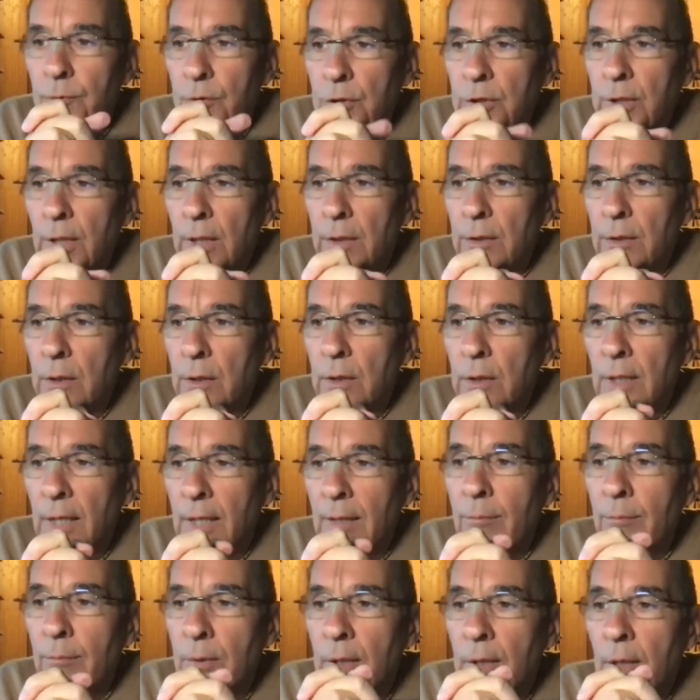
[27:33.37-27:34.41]
chanting the
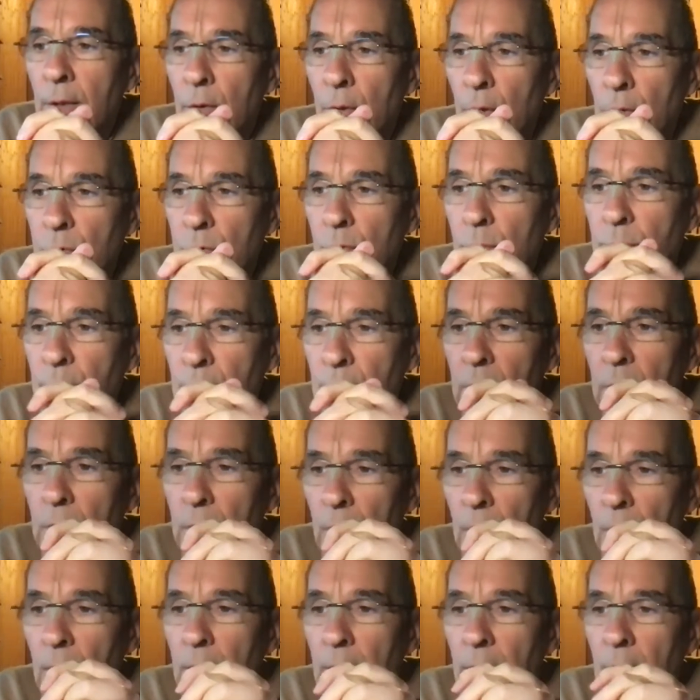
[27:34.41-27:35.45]
name can also be
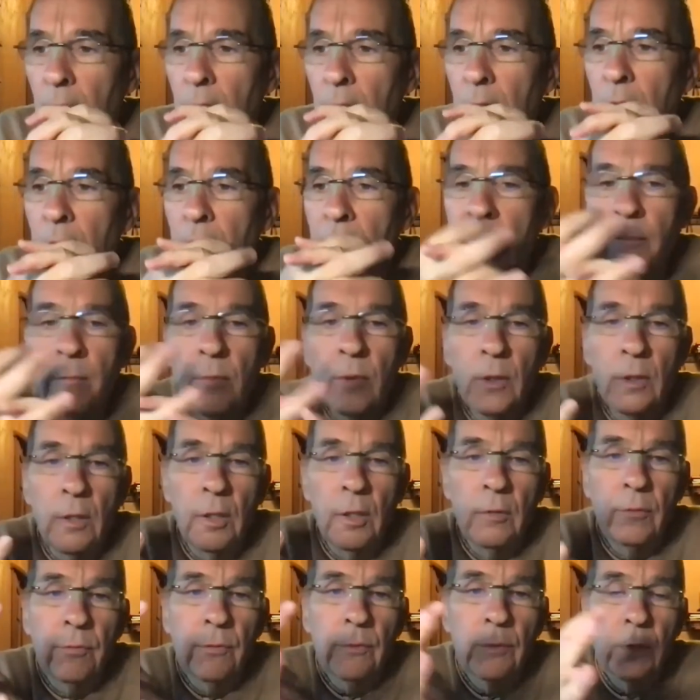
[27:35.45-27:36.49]
a limb
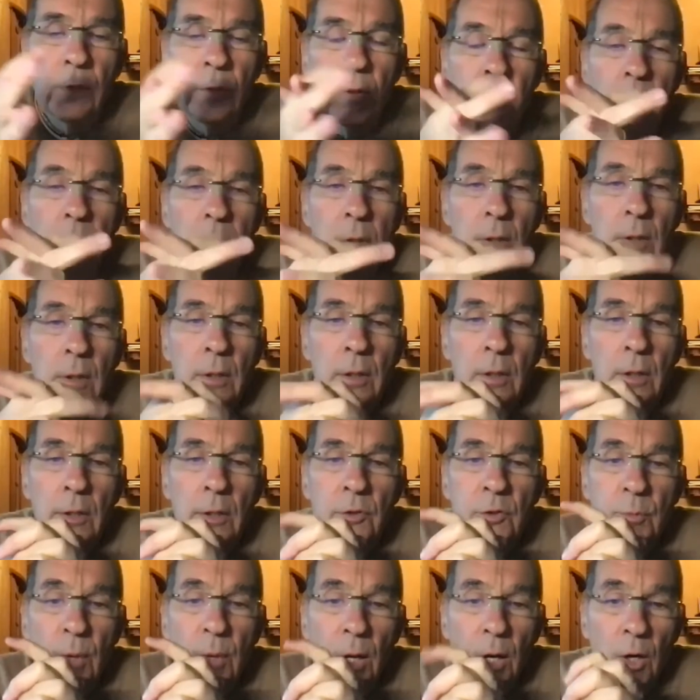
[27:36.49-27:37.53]
of
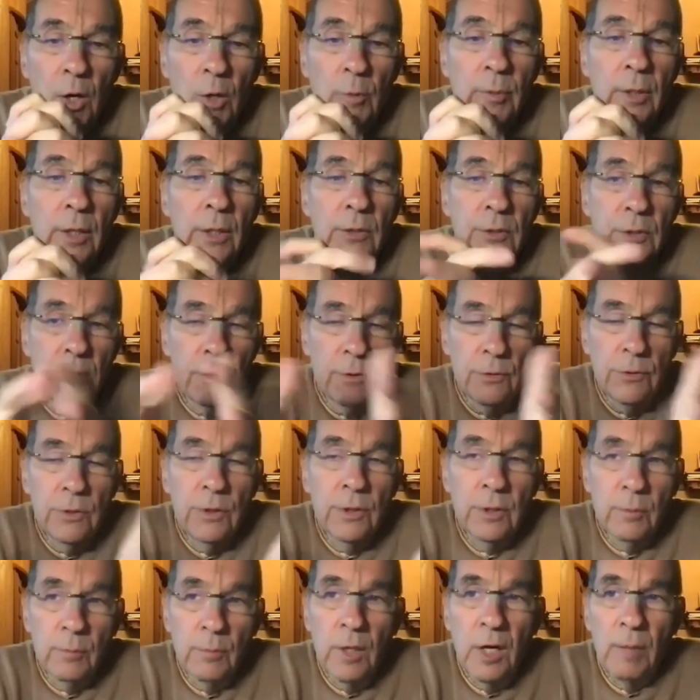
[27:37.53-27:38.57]
smaranam. And it's
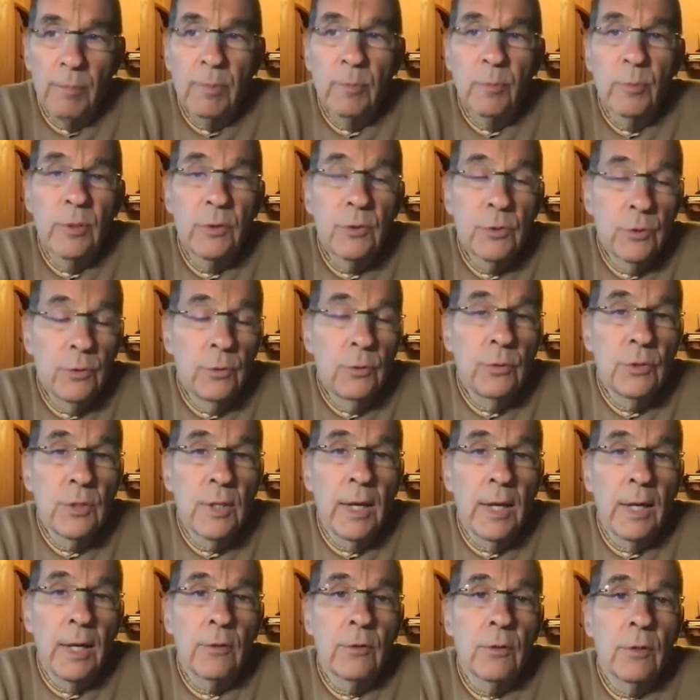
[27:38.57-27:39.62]
interesting that Mahaprabhu was used
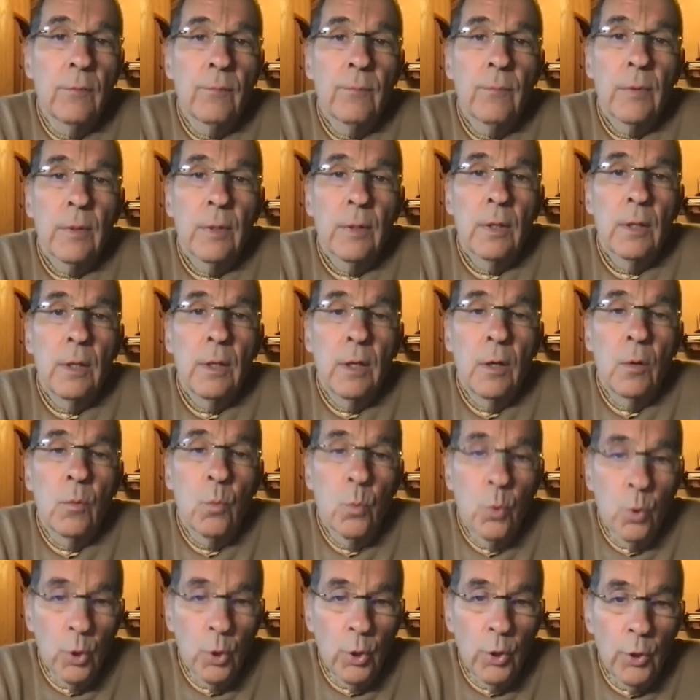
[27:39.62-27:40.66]
that
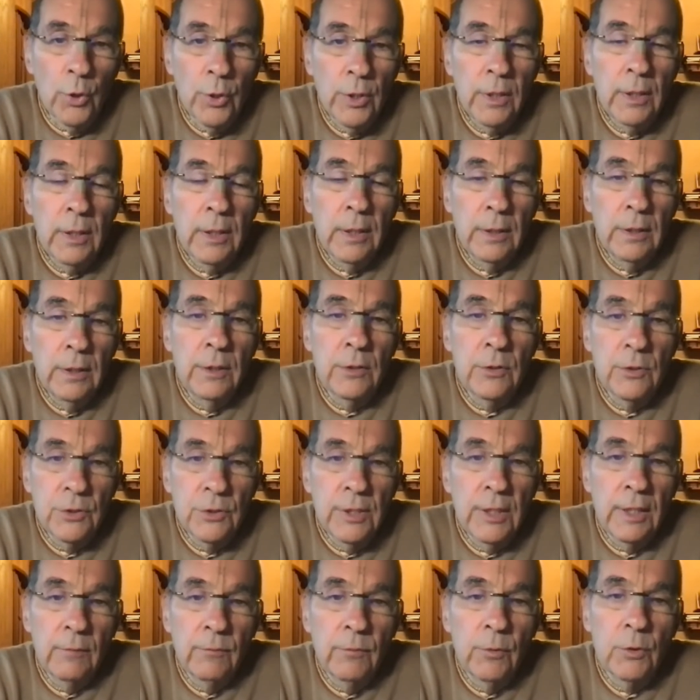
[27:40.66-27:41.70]
word in his
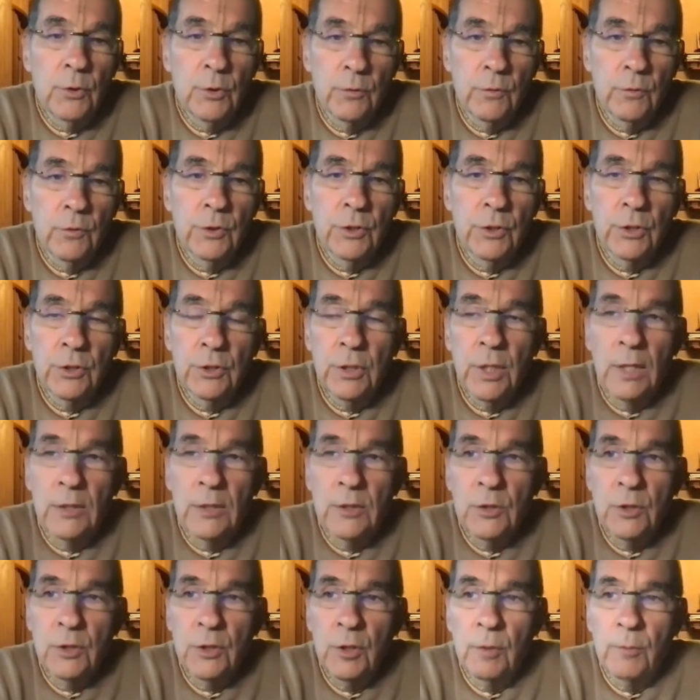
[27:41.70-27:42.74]
second verse of
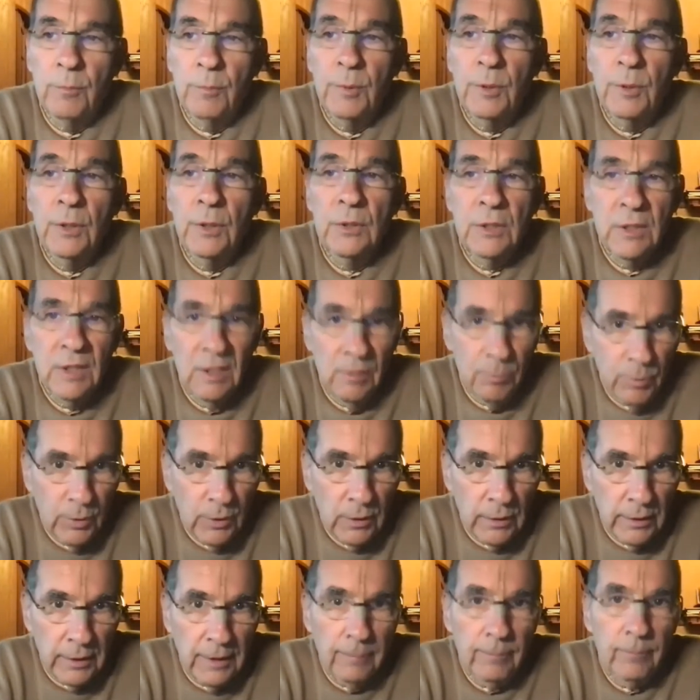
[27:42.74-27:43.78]
Shikshastakam, because
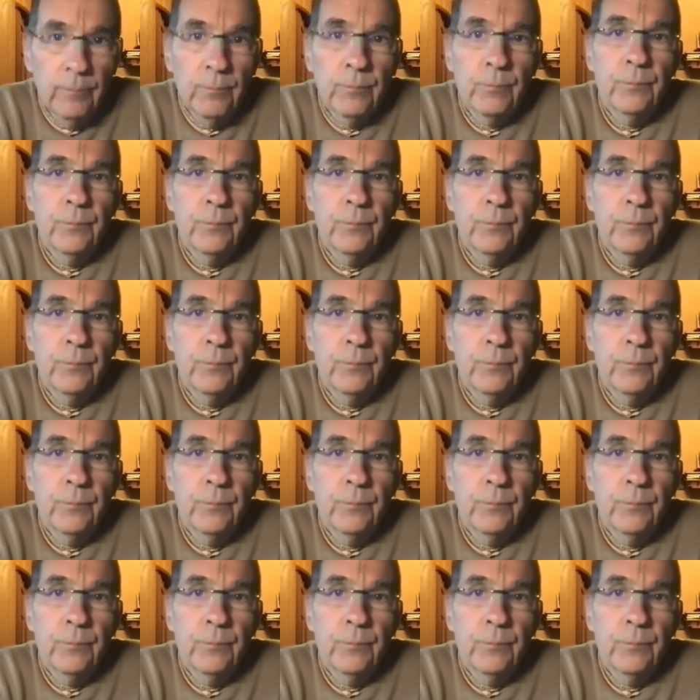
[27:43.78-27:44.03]
typically